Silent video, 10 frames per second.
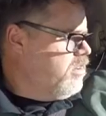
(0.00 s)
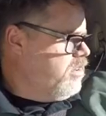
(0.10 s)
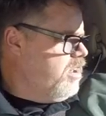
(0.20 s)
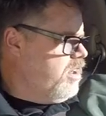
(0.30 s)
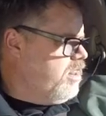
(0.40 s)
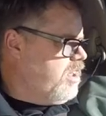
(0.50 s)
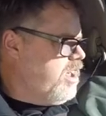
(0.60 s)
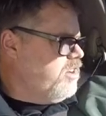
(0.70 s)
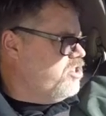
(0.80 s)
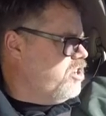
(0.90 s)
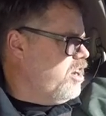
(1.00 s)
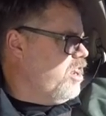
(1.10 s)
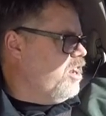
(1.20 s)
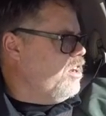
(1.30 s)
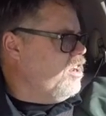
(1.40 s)
Get that shit
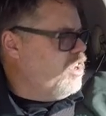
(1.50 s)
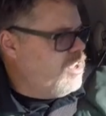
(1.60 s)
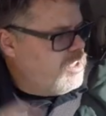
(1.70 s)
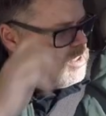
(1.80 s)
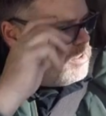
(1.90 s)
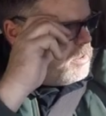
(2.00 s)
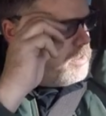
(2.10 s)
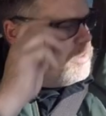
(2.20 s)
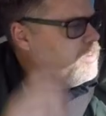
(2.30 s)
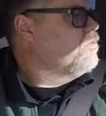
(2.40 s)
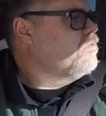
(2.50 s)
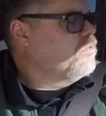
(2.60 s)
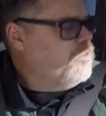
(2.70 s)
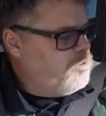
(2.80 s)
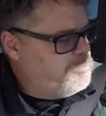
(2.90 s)
into ya. I
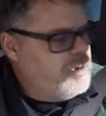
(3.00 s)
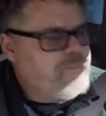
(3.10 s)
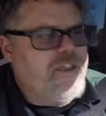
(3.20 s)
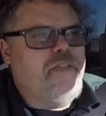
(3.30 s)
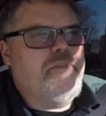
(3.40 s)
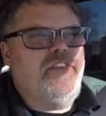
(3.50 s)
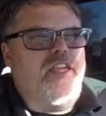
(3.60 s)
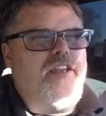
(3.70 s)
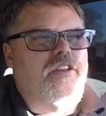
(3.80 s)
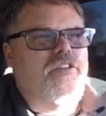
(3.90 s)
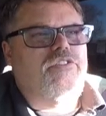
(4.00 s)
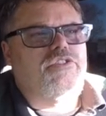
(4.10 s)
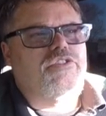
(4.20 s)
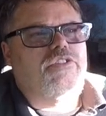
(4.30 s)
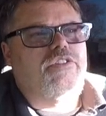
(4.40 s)
wonder what buddy behind me is getting. Shh.